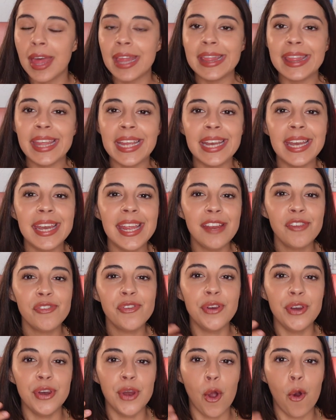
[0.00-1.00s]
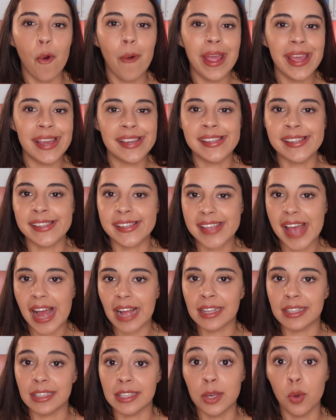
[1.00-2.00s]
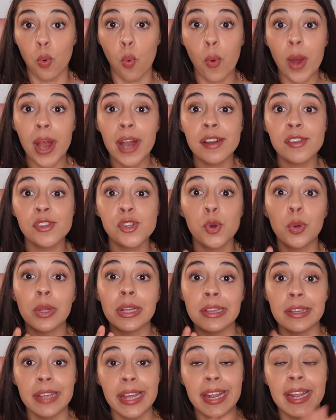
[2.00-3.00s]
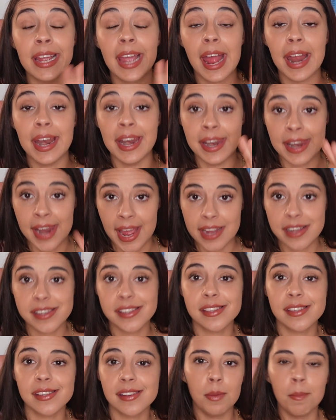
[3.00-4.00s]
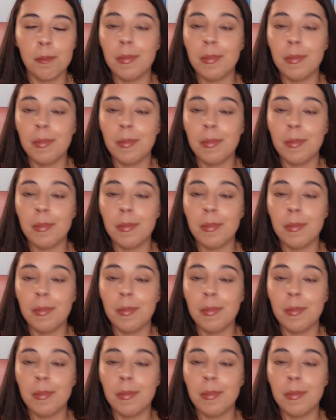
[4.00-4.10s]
they need to know exactly where to click next.